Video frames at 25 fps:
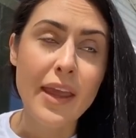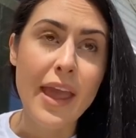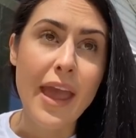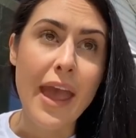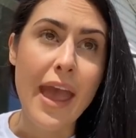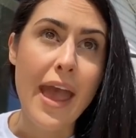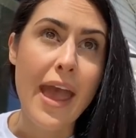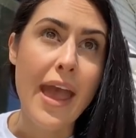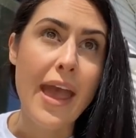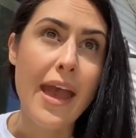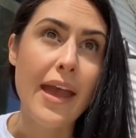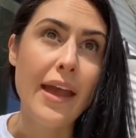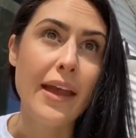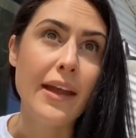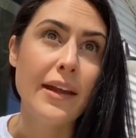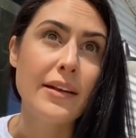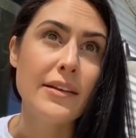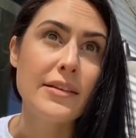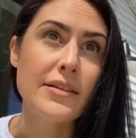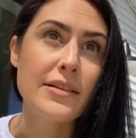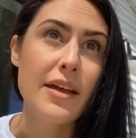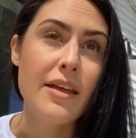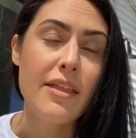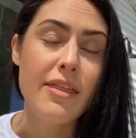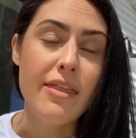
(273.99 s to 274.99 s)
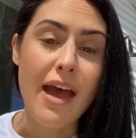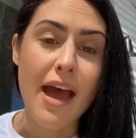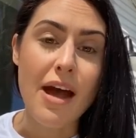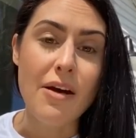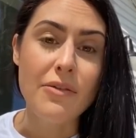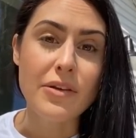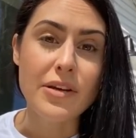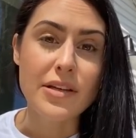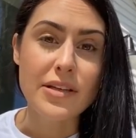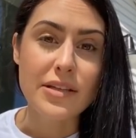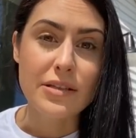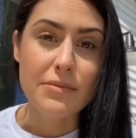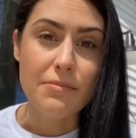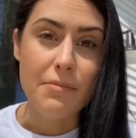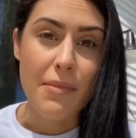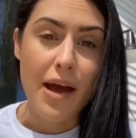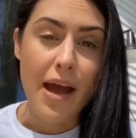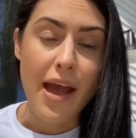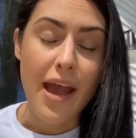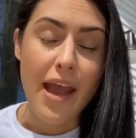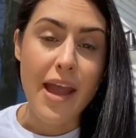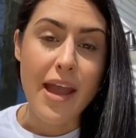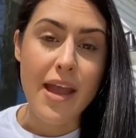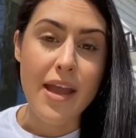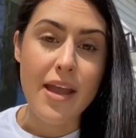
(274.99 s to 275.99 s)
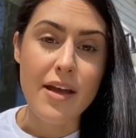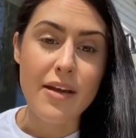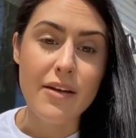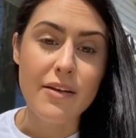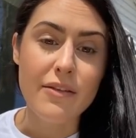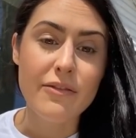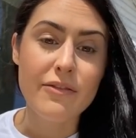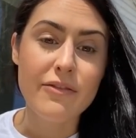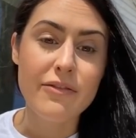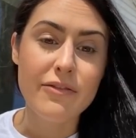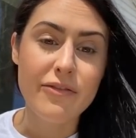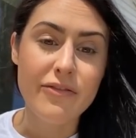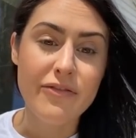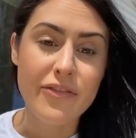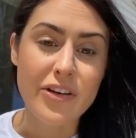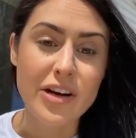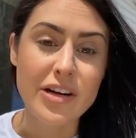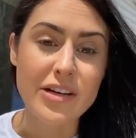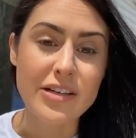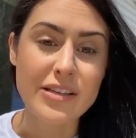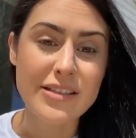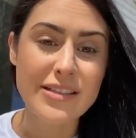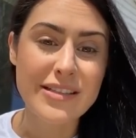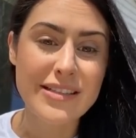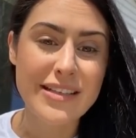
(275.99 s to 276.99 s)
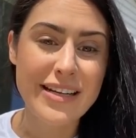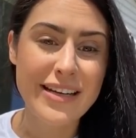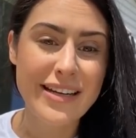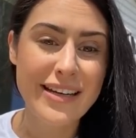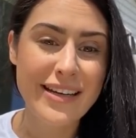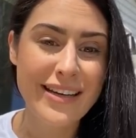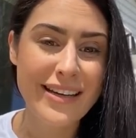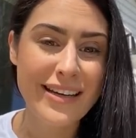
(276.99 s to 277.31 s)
And that was my first